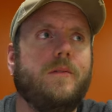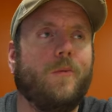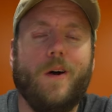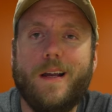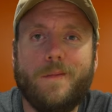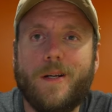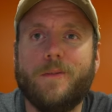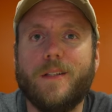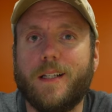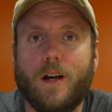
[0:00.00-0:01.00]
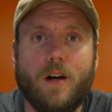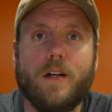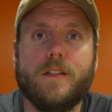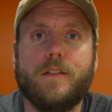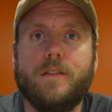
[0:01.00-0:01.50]
why am I really
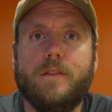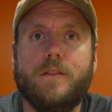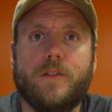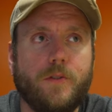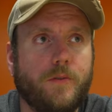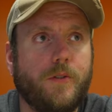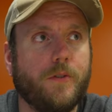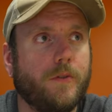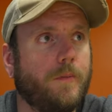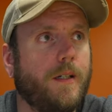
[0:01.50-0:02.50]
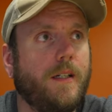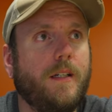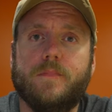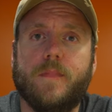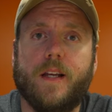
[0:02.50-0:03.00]
on YouTube?
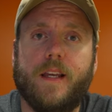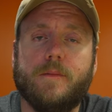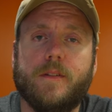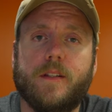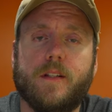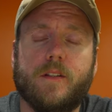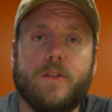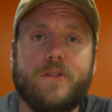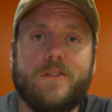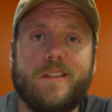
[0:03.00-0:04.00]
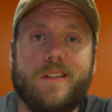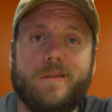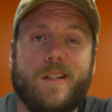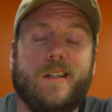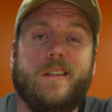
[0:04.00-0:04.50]
I came to the conclusion that
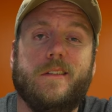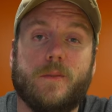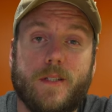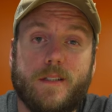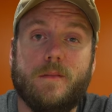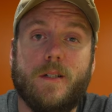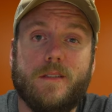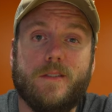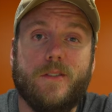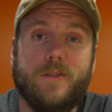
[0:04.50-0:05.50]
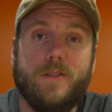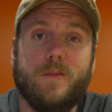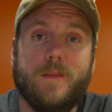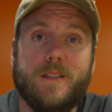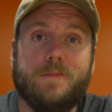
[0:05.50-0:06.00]
the reason I'm on
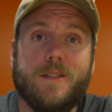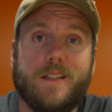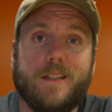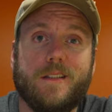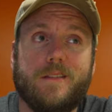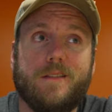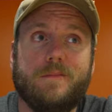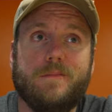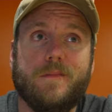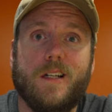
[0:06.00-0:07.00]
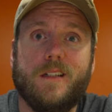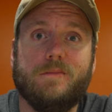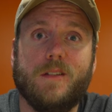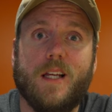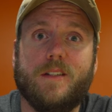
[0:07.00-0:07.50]
YouTube is because I
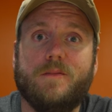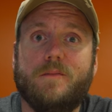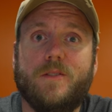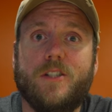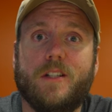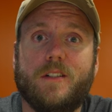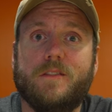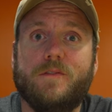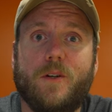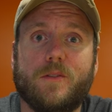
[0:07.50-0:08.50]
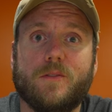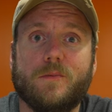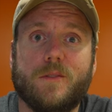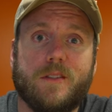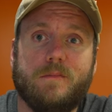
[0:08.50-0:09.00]
like sharing
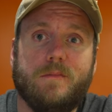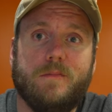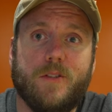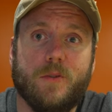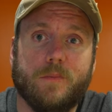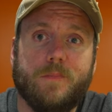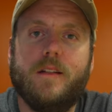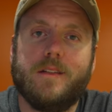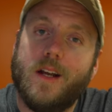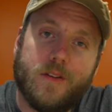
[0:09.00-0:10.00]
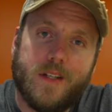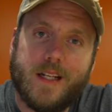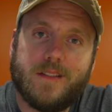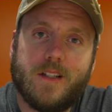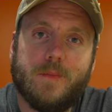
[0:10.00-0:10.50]
photos with you. Now, in the
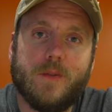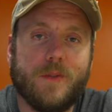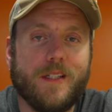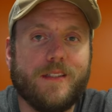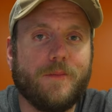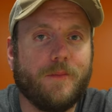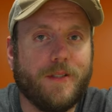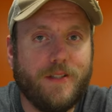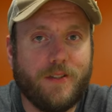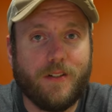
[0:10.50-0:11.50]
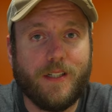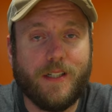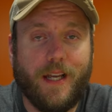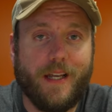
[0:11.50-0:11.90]
next couple of weeks, I'm going to be starting